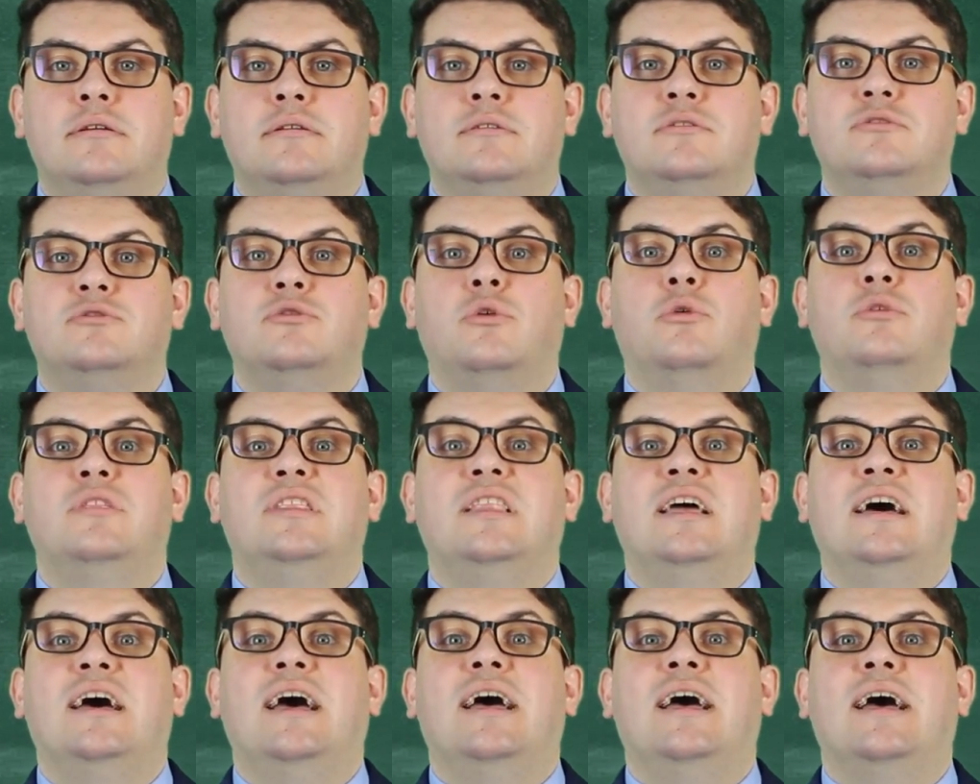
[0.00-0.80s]
so
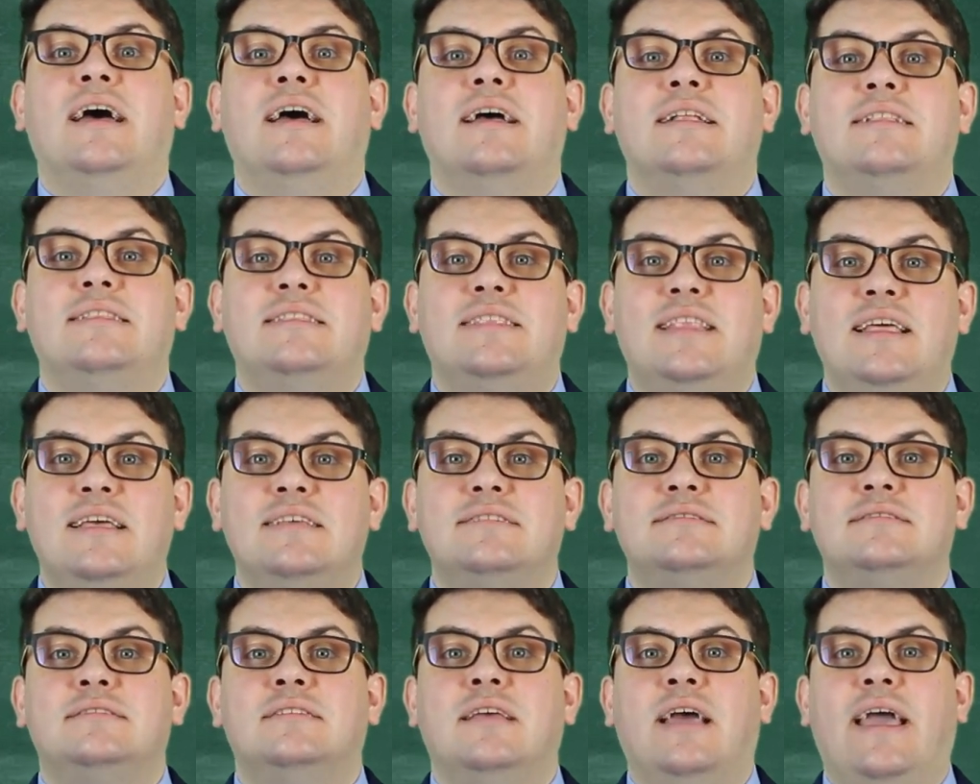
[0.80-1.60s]
the
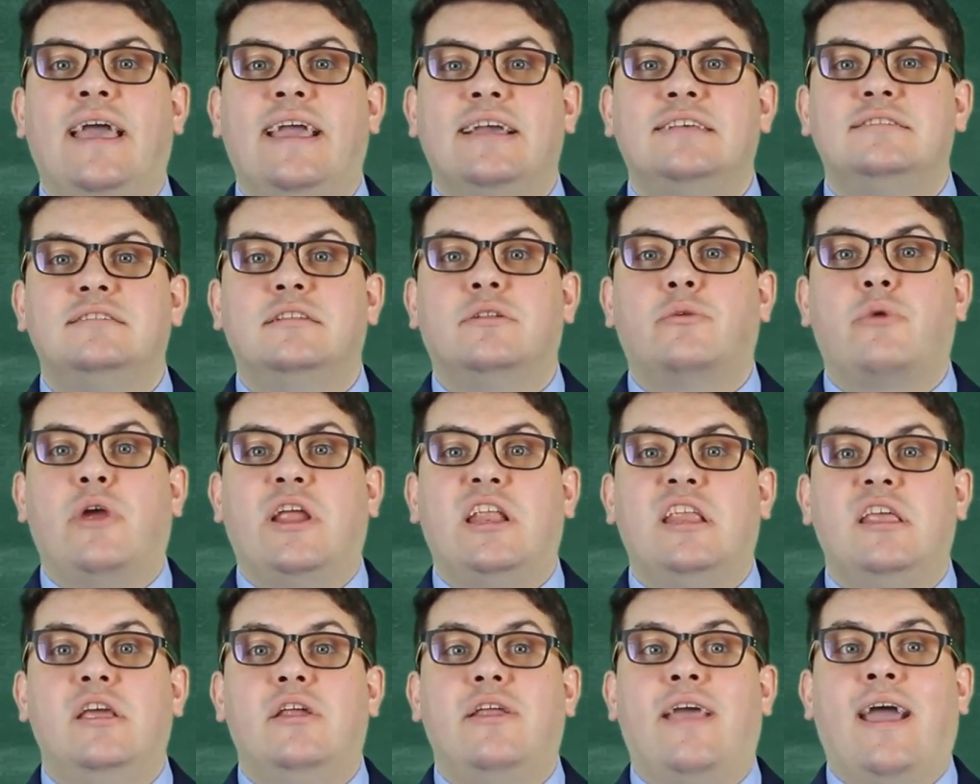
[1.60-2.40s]
test exit
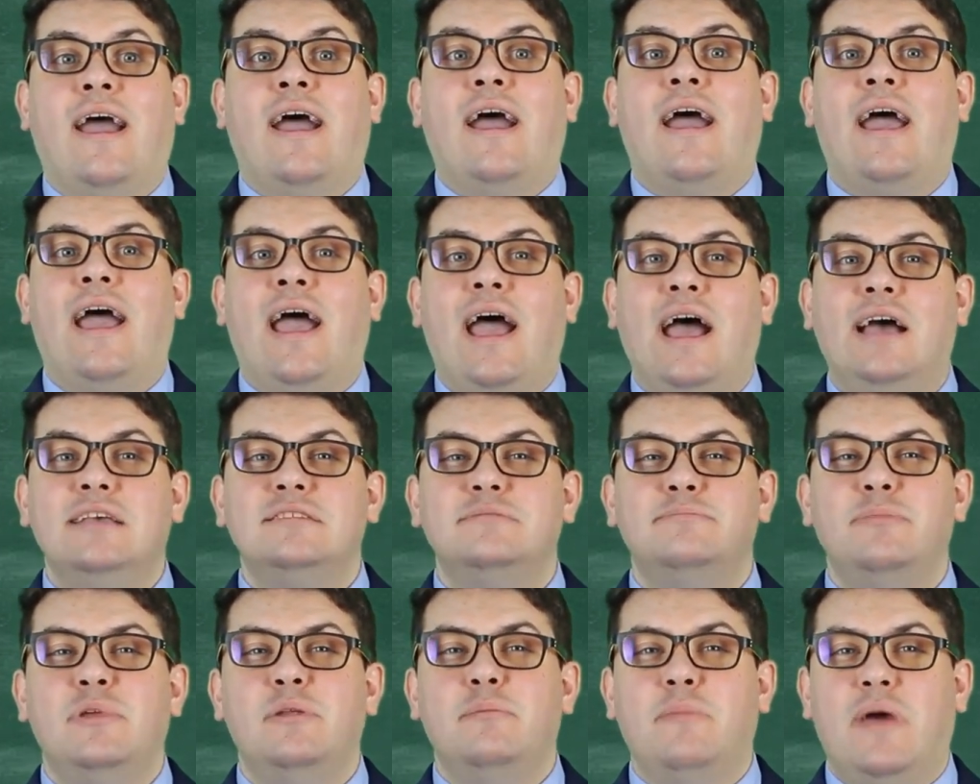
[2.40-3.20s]
criteria
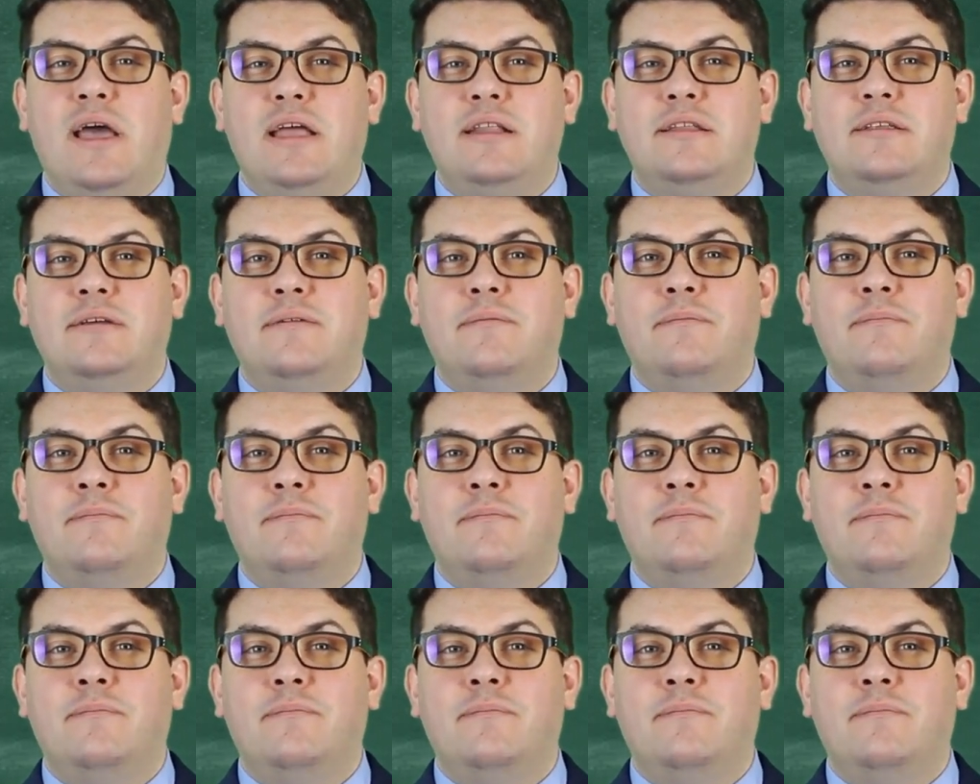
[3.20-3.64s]
has been met,